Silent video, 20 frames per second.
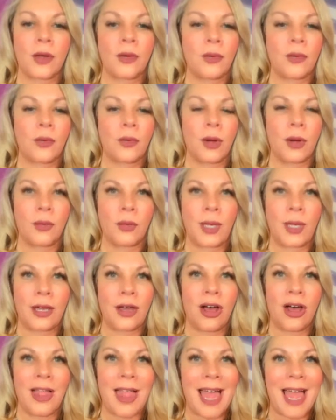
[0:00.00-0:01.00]
what we
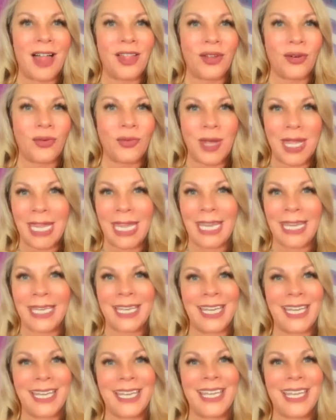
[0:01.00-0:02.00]
call
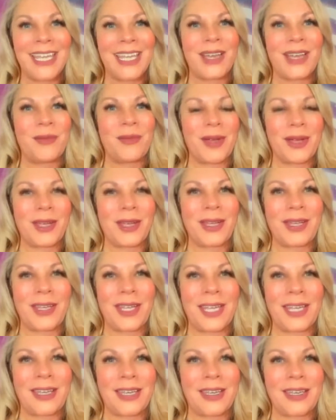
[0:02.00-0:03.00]
Halloween
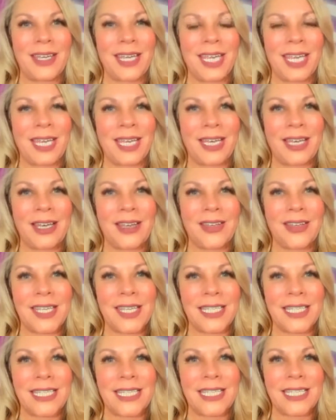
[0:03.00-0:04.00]
in
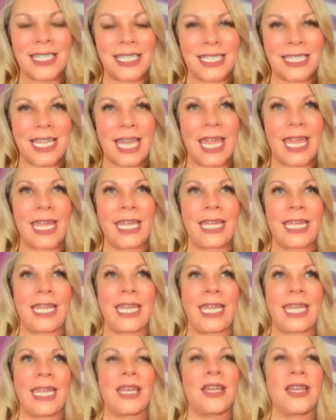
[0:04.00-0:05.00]
this
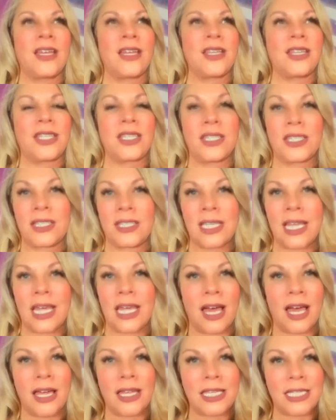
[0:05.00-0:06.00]
society,
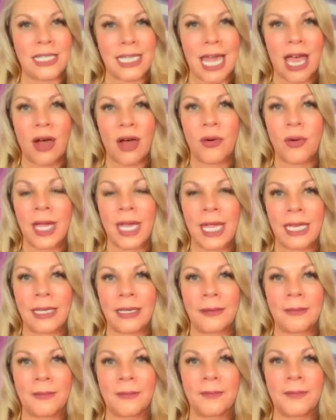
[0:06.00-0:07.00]

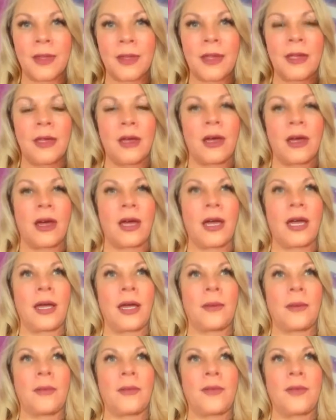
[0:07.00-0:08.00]
Samhain,
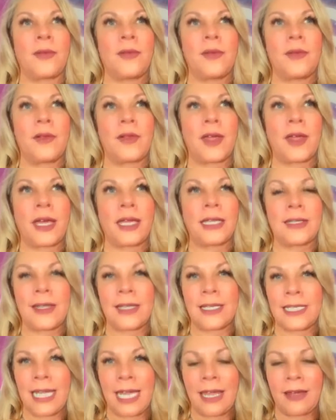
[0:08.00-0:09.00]

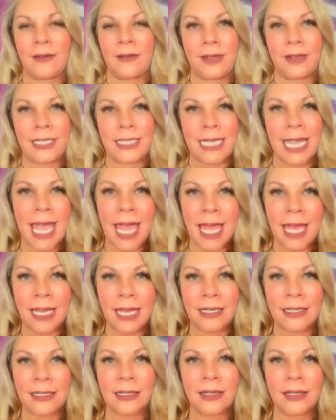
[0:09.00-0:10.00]
the Day of the
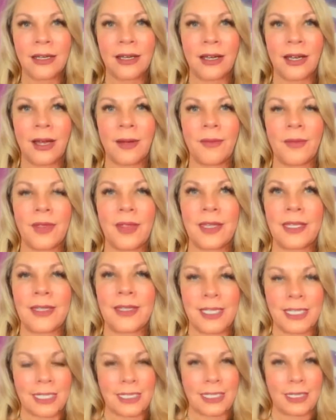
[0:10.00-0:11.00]
Dead.
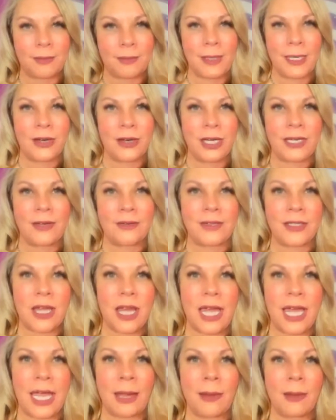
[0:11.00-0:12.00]
This is a period of
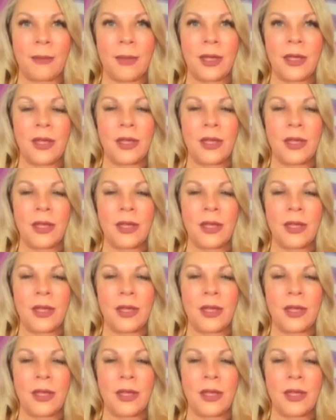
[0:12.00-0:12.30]
time.